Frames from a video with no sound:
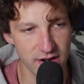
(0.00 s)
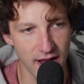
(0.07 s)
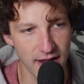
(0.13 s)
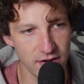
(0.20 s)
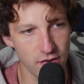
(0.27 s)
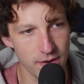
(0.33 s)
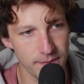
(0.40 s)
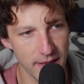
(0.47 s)
I
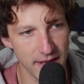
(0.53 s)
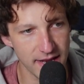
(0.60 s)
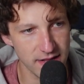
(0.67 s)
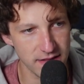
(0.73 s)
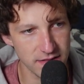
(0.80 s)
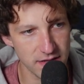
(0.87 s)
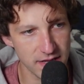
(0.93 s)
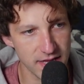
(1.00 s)
know I'm making
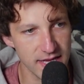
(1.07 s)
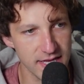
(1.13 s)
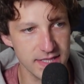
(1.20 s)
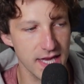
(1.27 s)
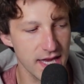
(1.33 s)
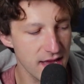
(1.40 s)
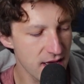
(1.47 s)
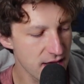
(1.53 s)
it look
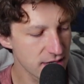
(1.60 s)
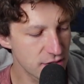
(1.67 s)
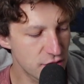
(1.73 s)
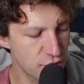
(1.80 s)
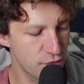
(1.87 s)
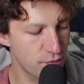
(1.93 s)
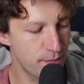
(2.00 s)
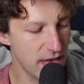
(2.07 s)
easy
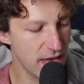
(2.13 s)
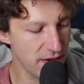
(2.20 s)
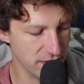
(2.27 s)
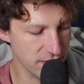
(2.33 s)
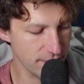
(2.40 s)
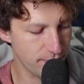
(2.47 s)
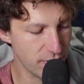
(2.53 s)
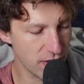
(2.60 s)
to be able
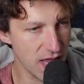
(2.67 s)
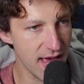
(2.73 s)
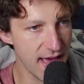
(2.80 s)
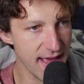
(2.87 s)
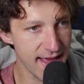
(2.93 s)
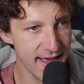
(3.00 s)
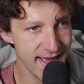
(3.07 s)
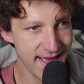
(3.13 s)
to
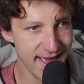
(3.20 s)
play